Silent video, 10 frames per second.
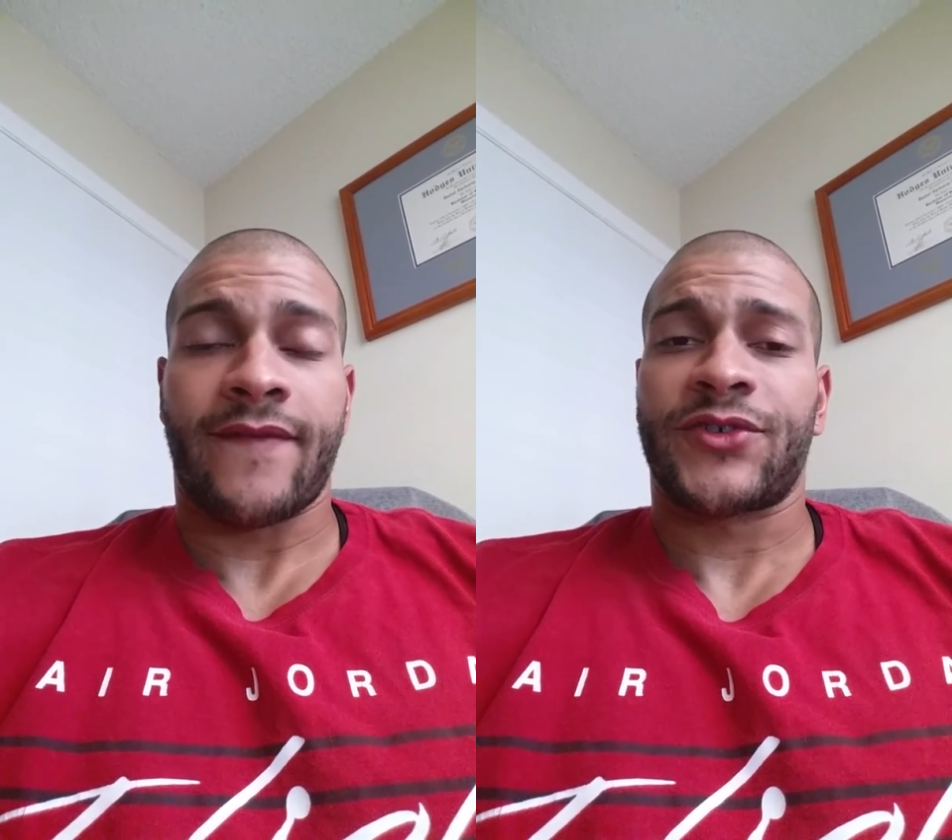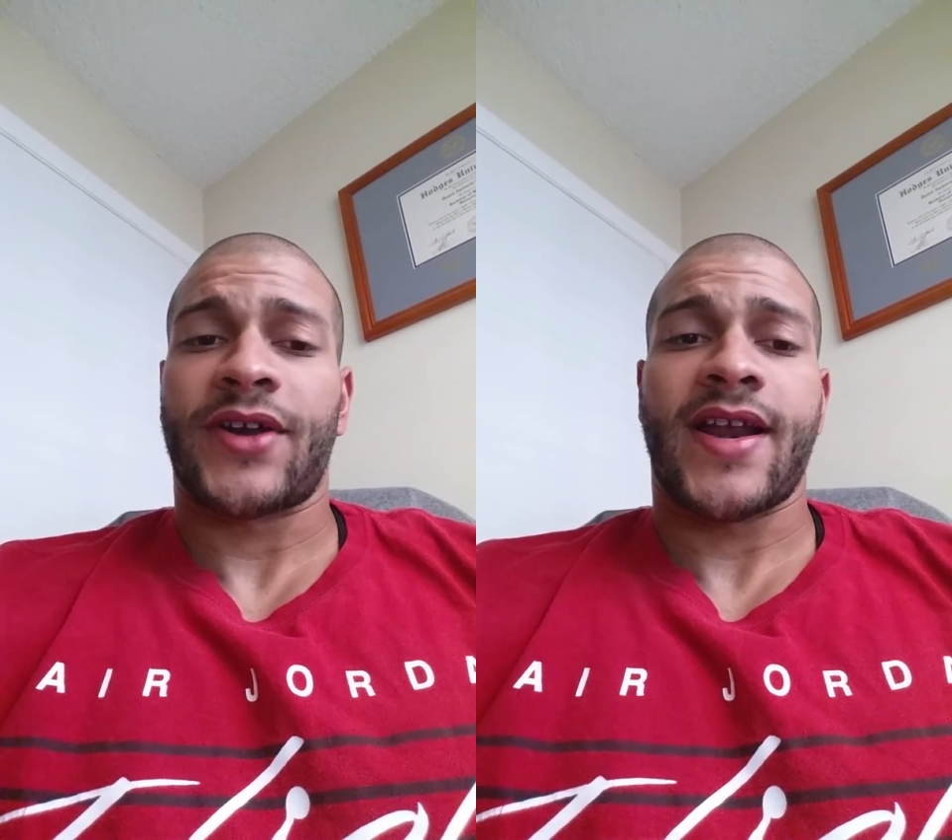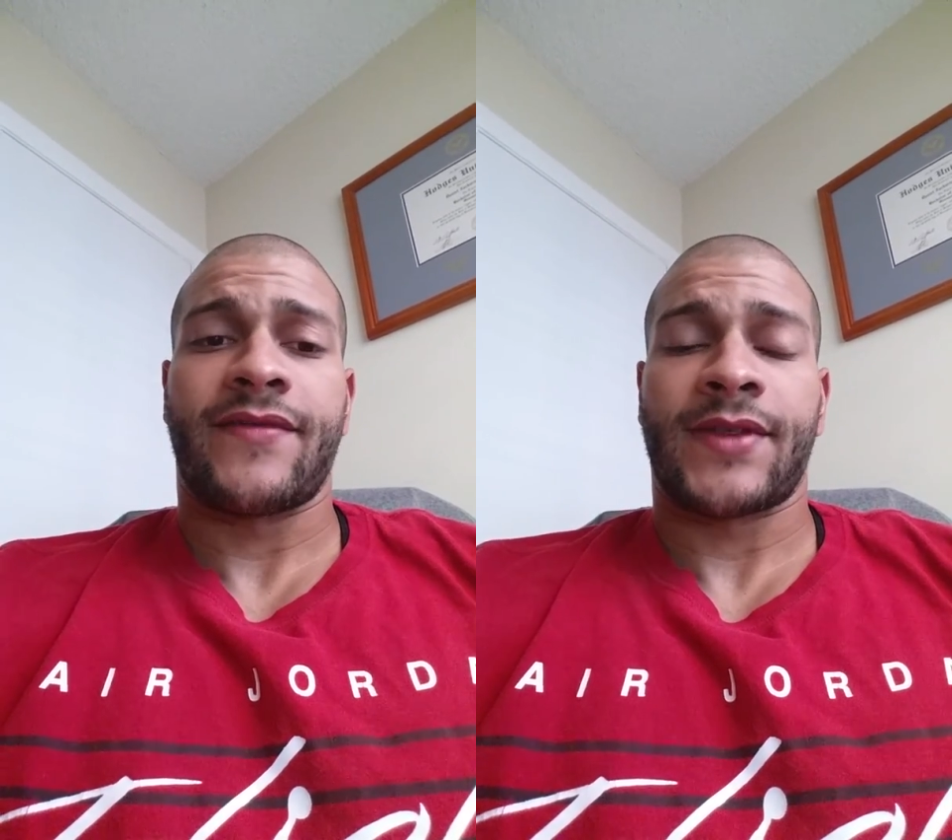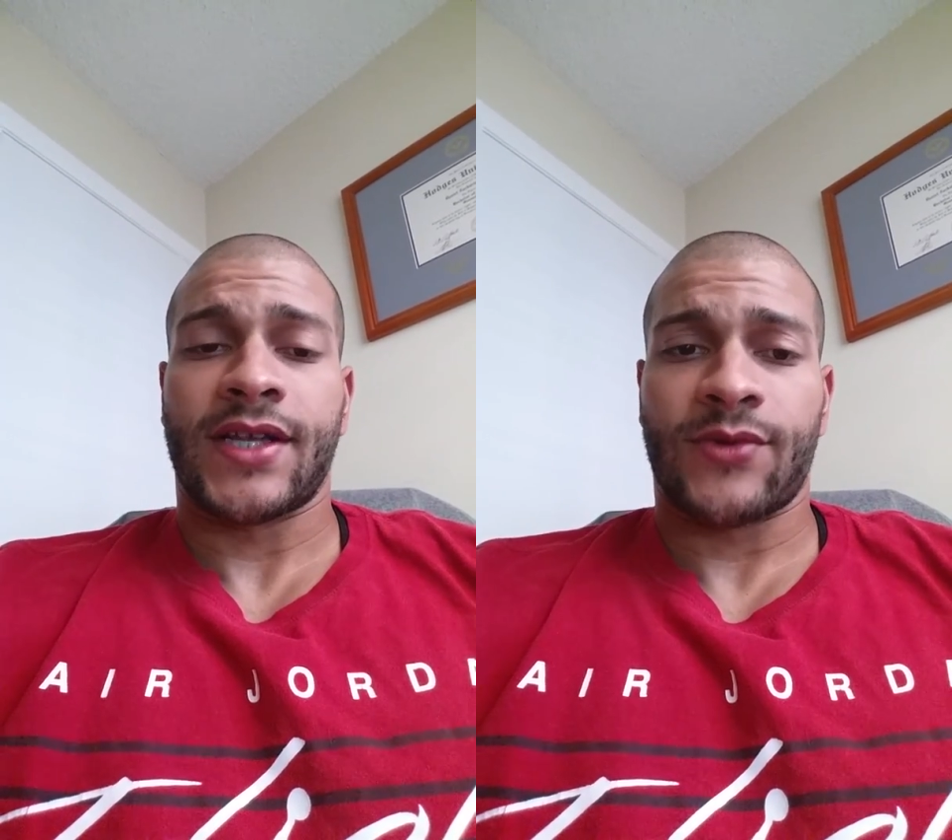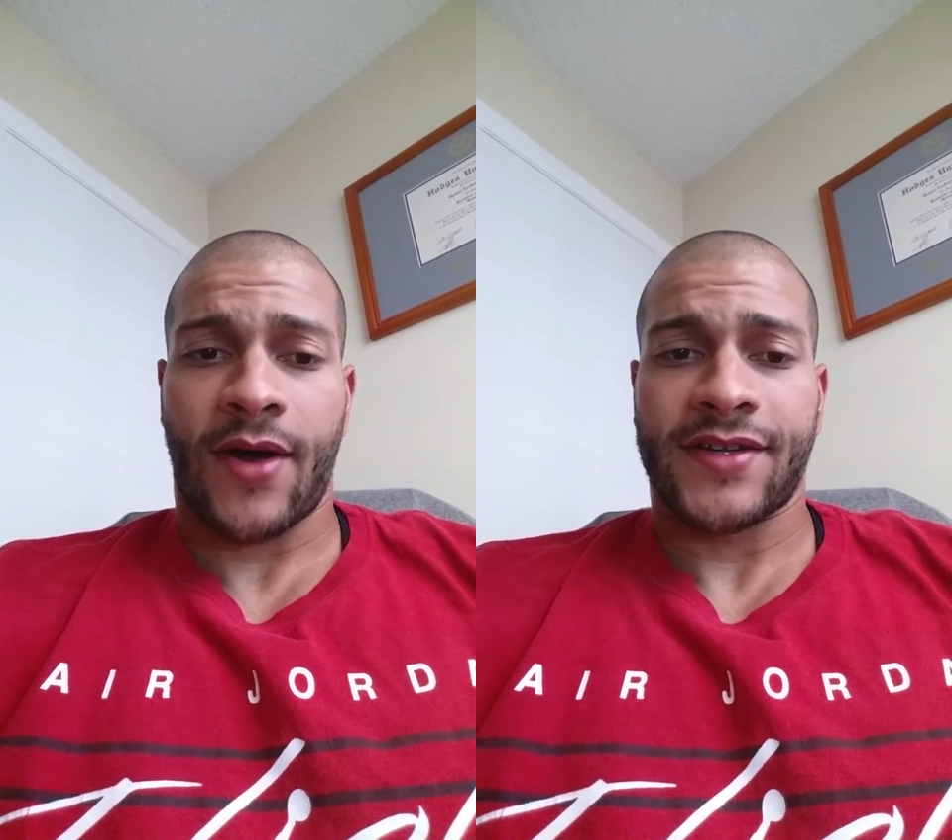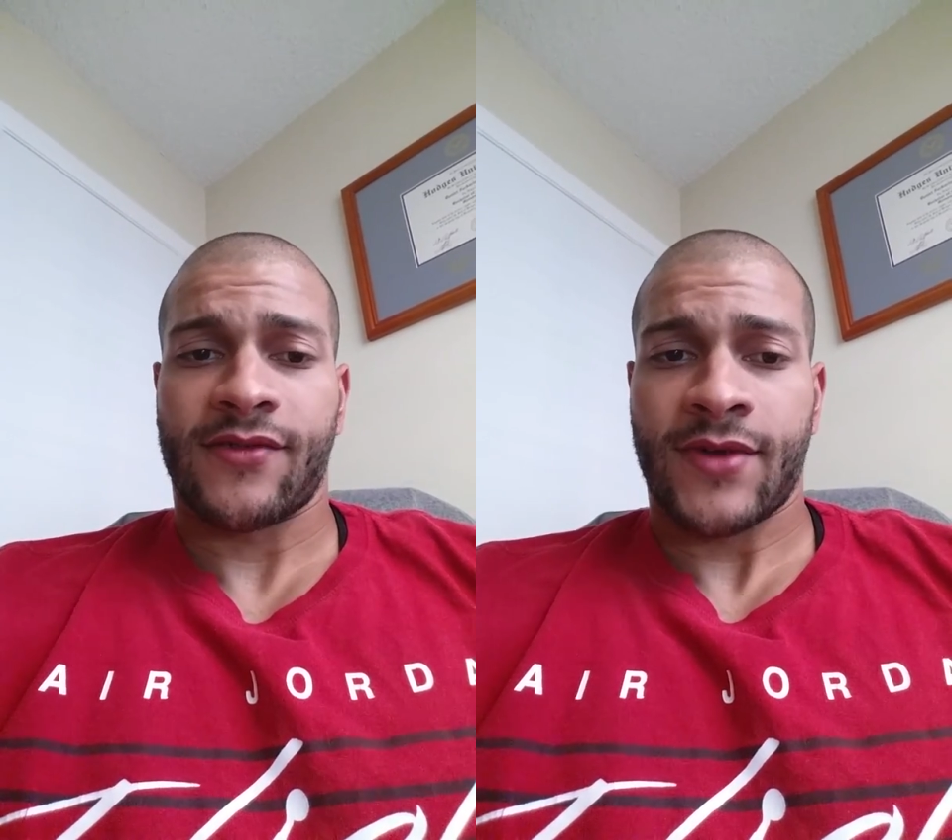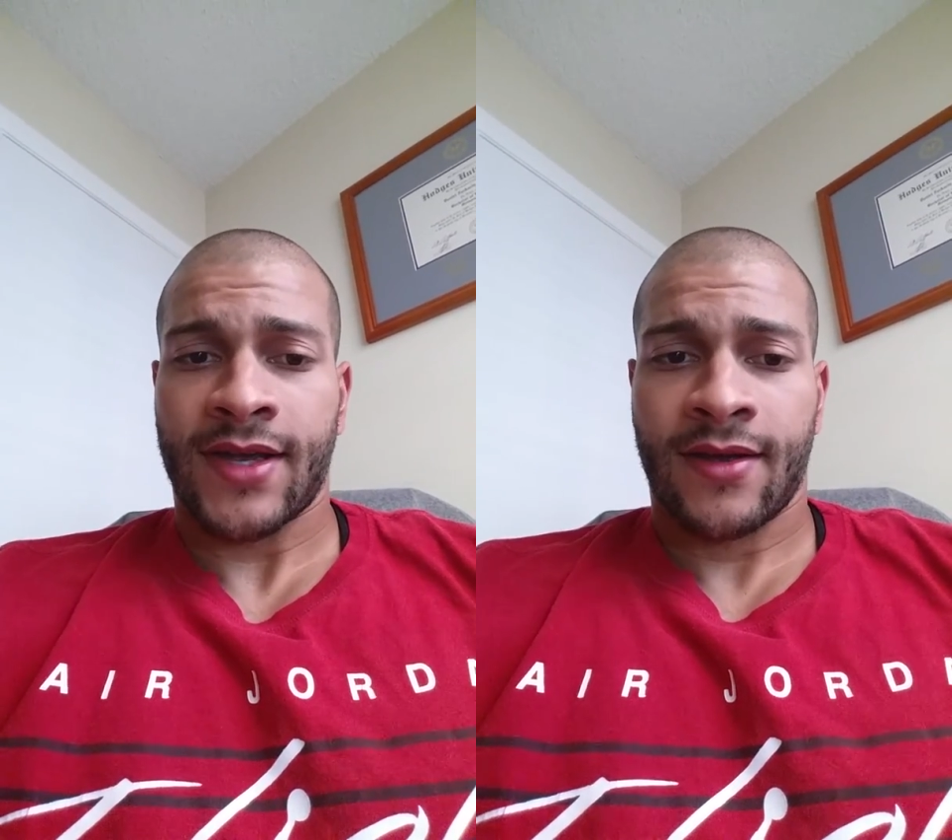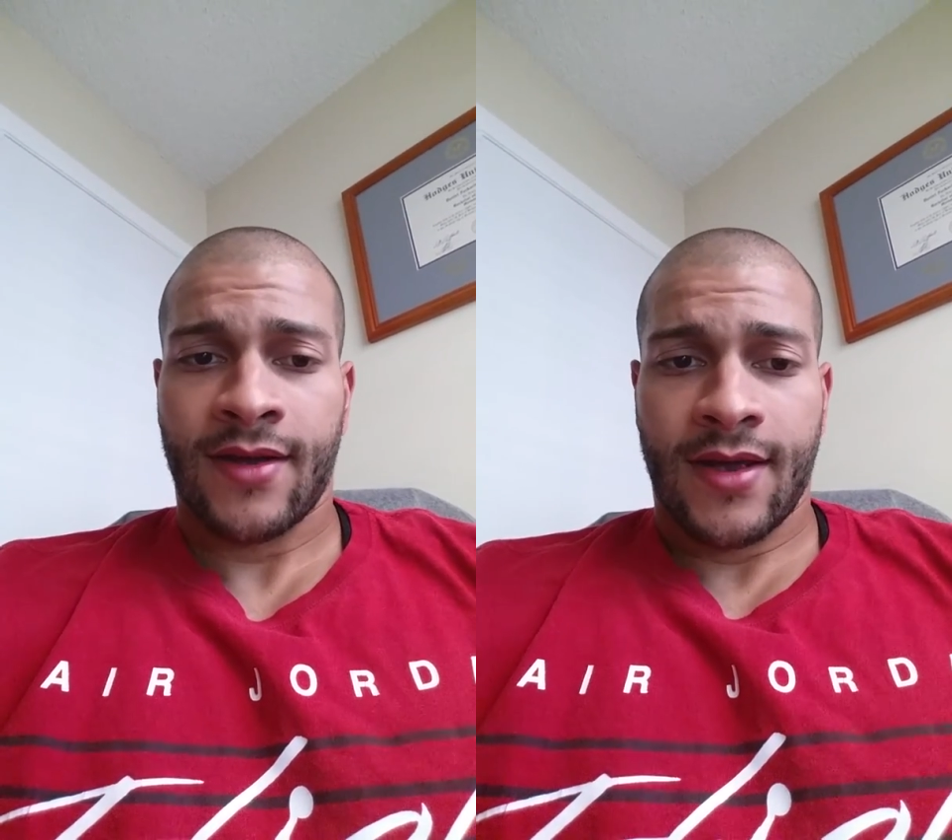I've never trained everything twice a week.